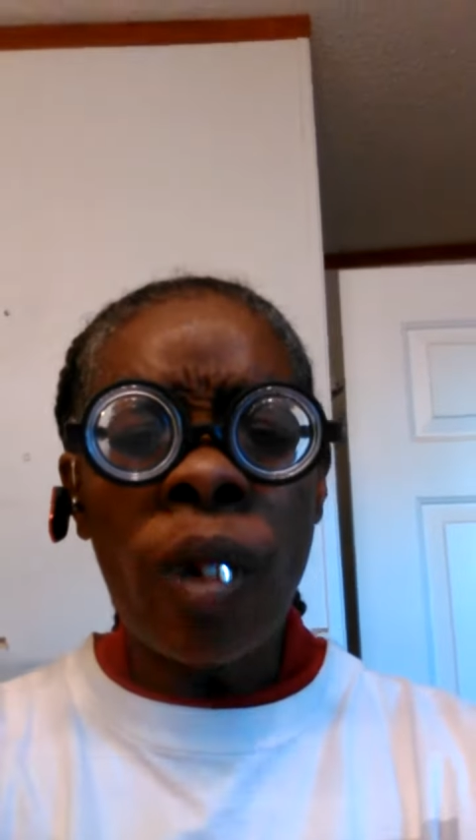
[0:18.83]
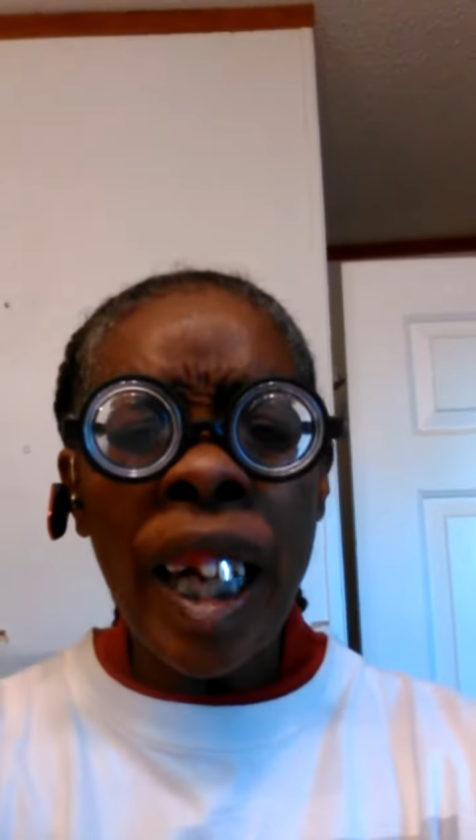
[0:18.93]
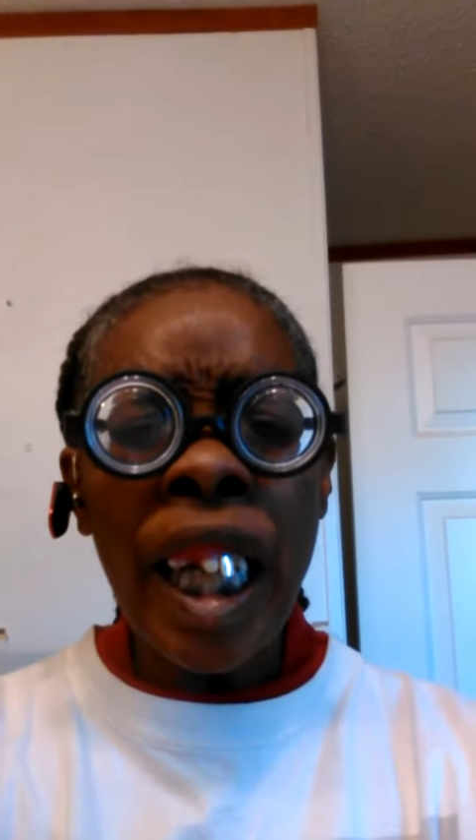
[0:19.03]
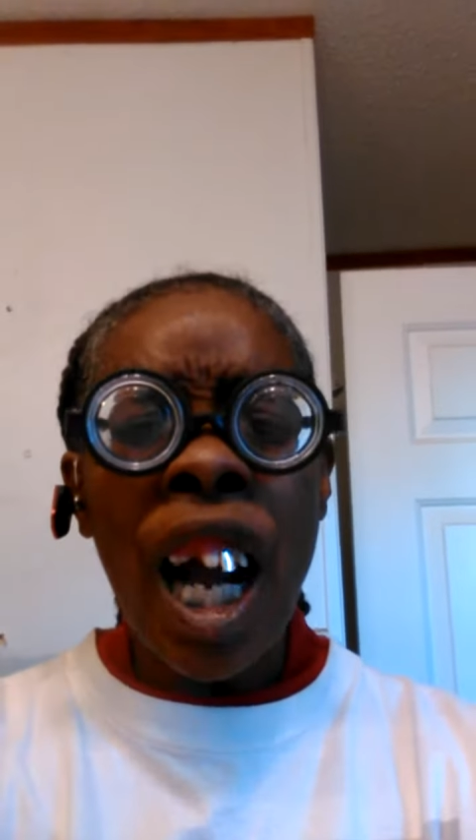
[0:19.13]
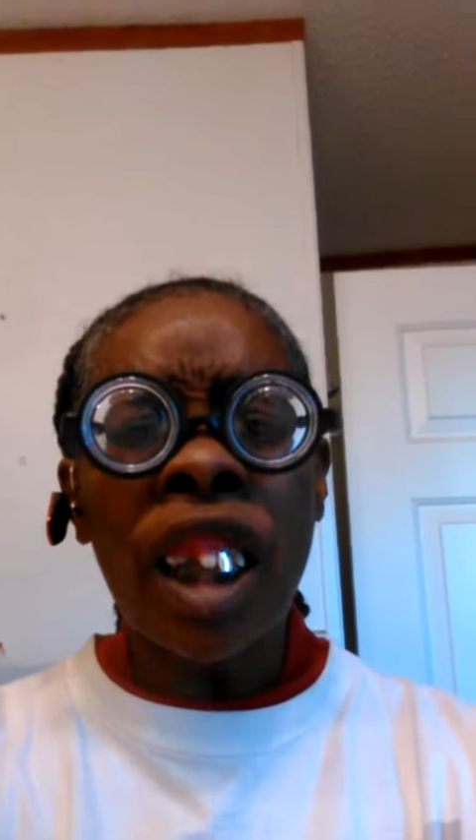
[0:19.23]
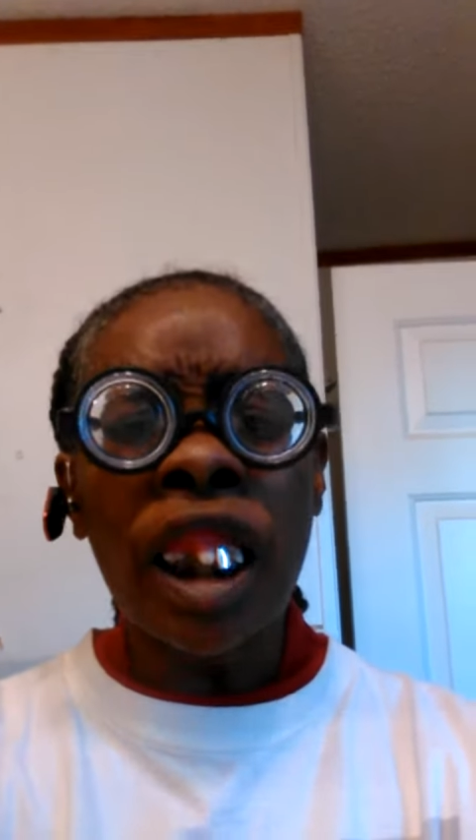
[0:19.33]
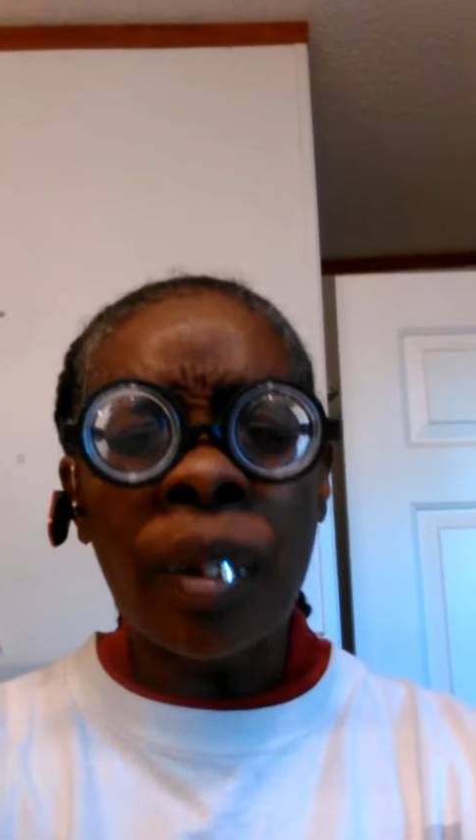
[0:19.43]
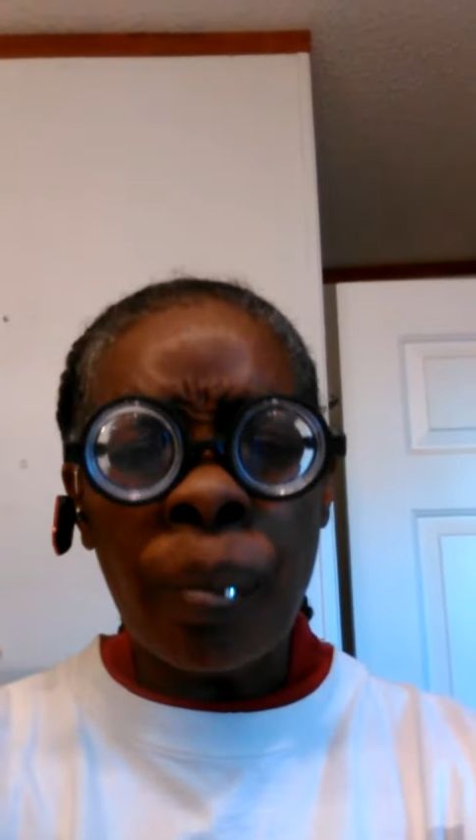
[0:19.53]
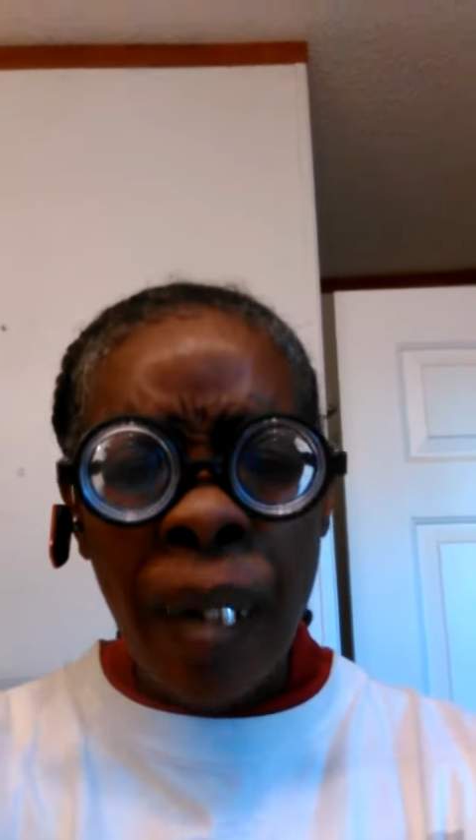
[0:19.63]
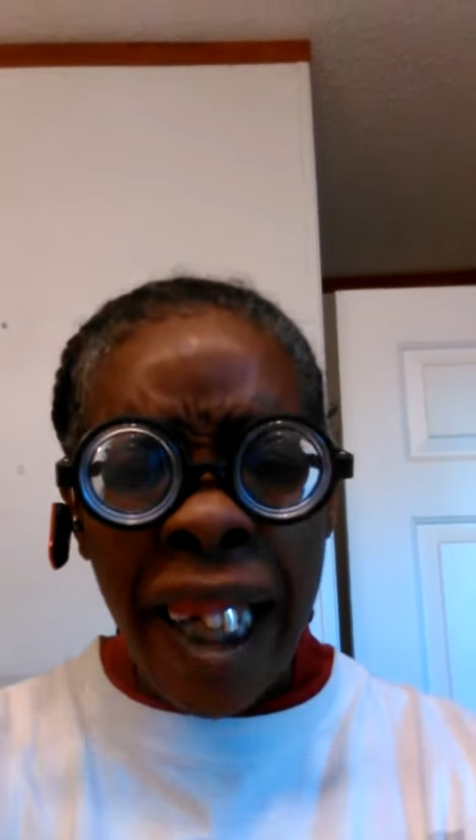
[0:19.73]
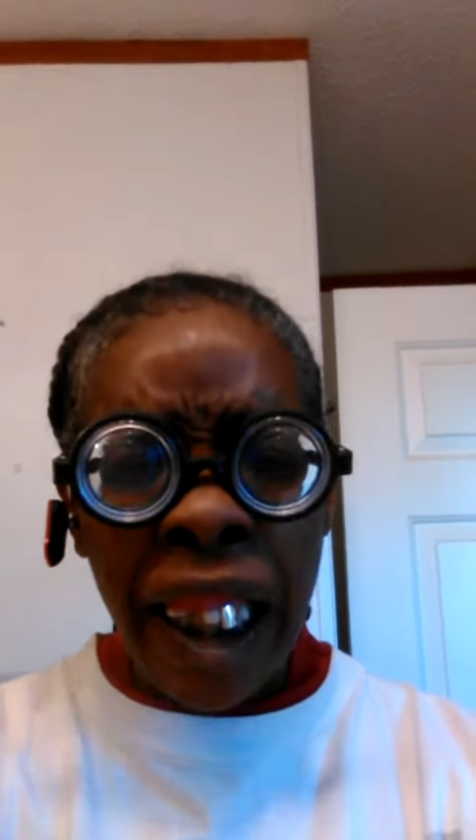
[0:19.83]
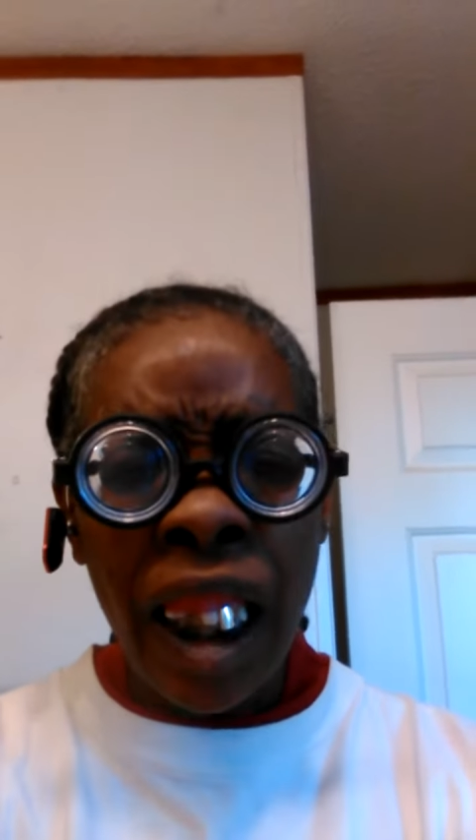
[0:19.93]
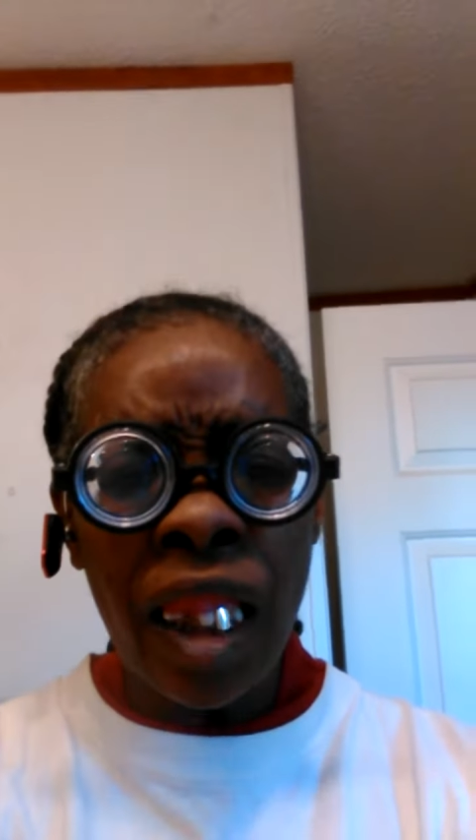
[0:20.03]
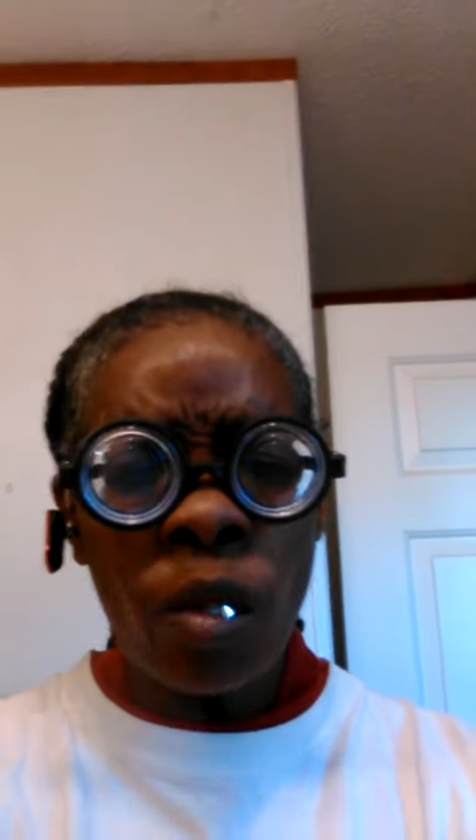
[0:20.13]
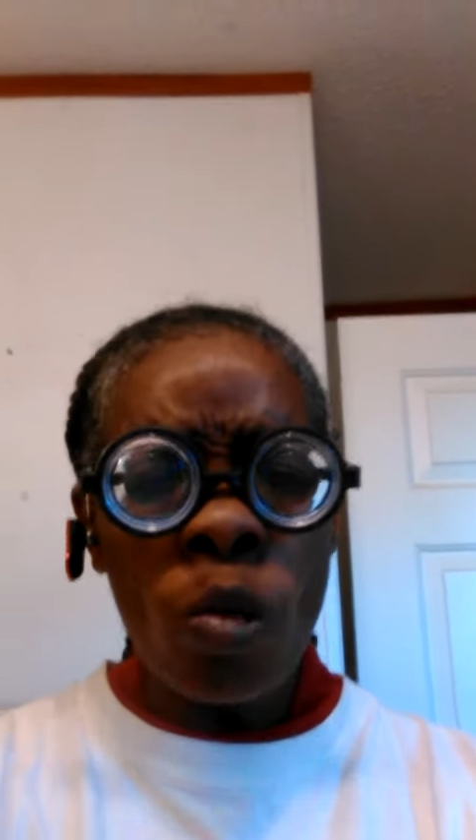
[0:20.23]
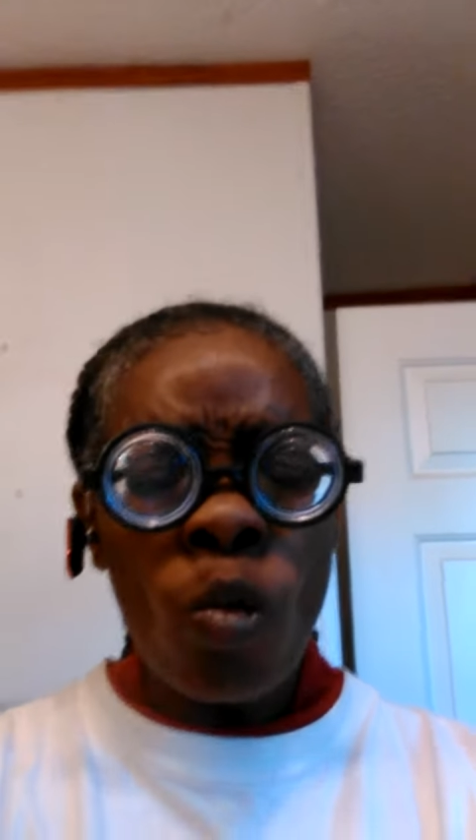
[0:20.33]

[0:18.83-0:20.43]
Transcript: we are spending